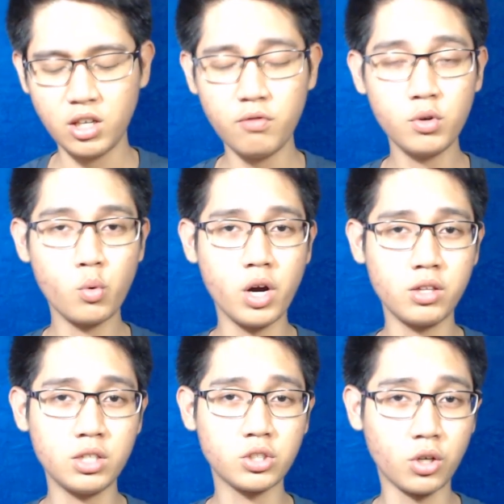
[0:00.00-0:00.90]
if you
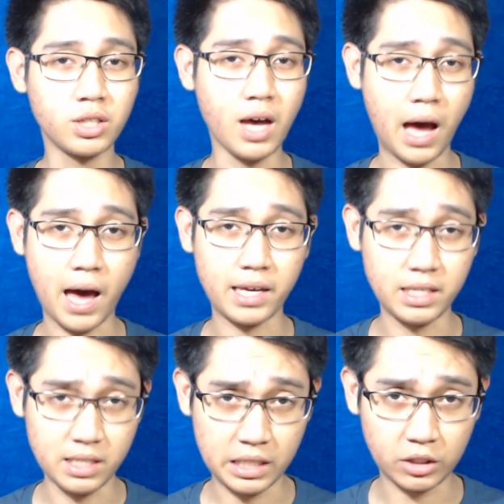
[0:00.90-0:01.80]
wear this on the
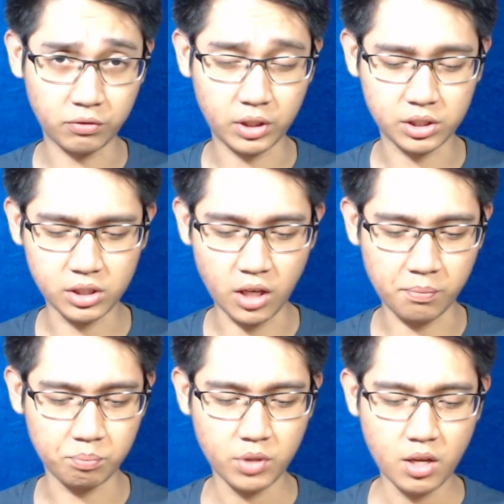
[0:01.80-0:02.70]
high heat of the
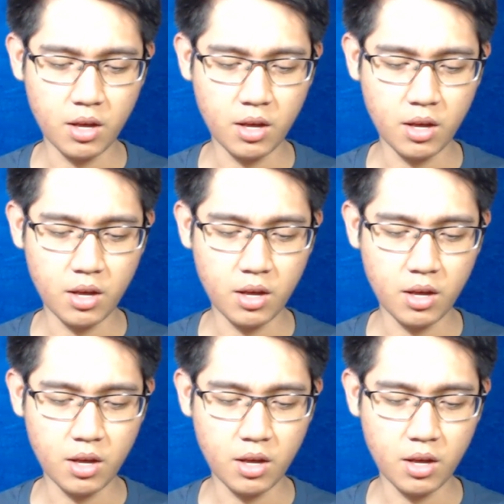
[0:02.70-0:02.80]
sun.